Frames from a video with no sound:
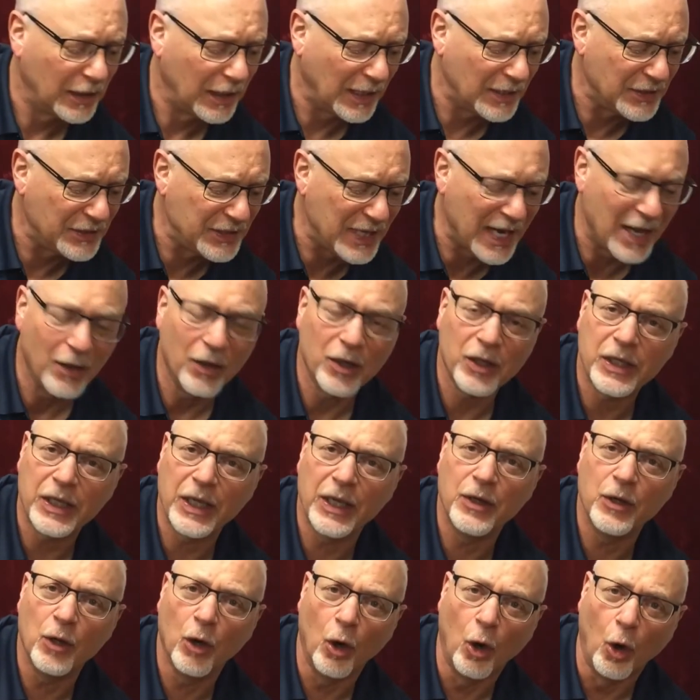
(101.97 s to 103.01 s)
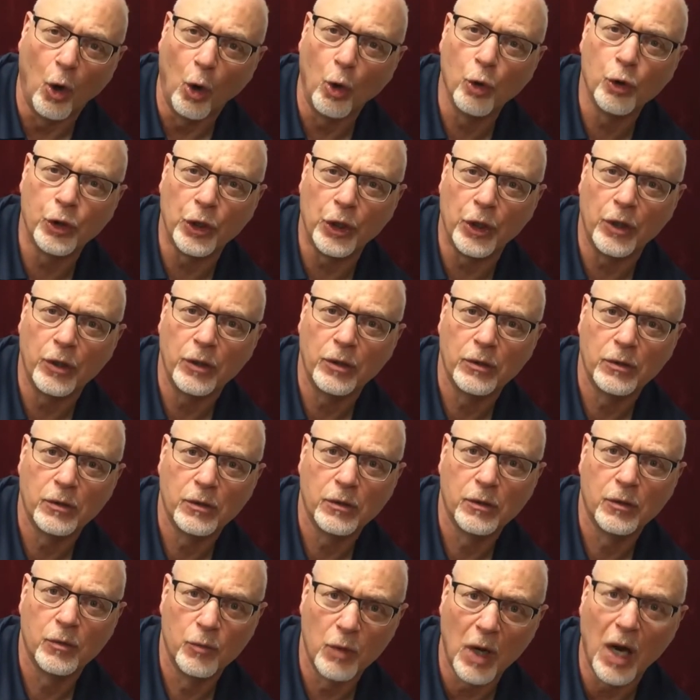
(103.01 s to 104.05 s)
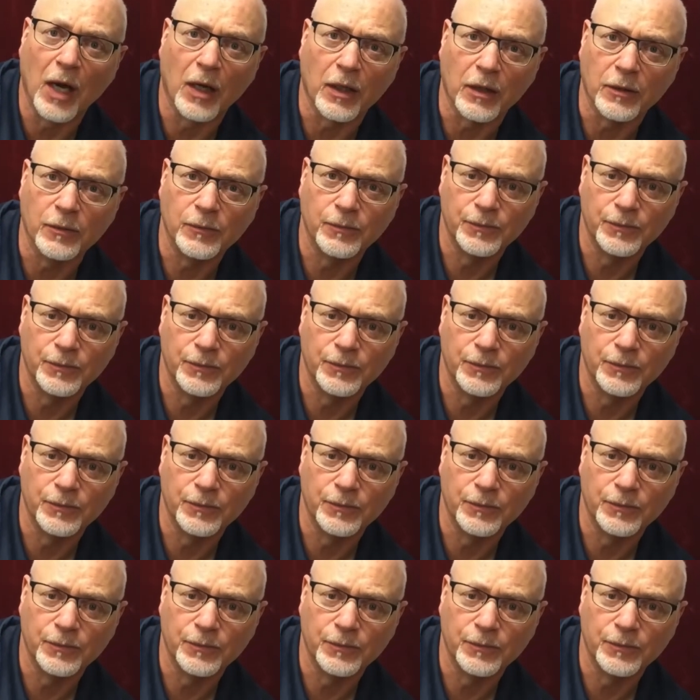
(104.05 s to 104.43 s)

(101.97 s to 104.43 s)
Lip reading: a delicate, older rug.